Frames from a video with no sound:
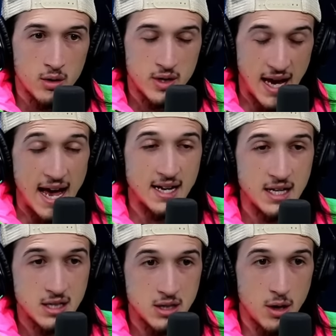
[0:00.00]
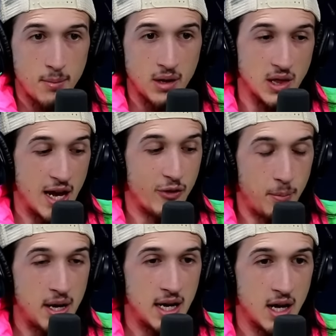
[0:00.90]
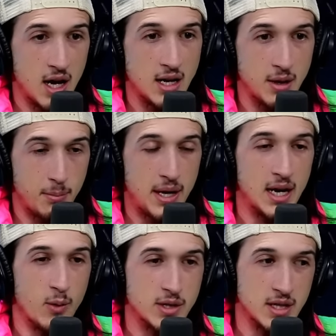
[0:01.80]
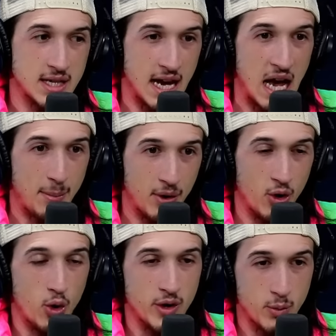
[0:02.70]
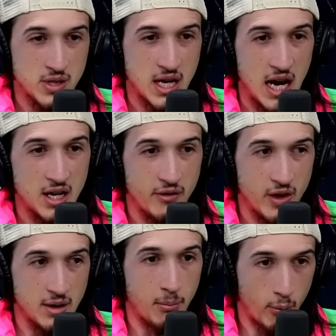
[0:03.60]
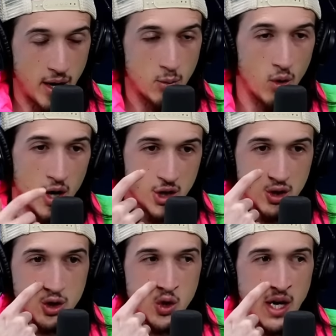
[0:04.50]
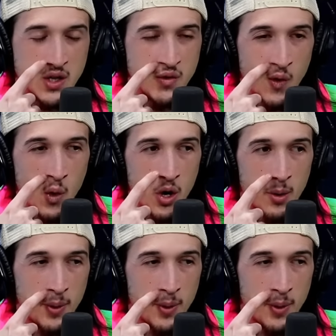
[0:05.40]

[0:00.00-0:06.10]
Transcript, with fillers: Katniss, but left PETA, and then PETA went to the Capitol and then was kind of like brainwashed and transformed.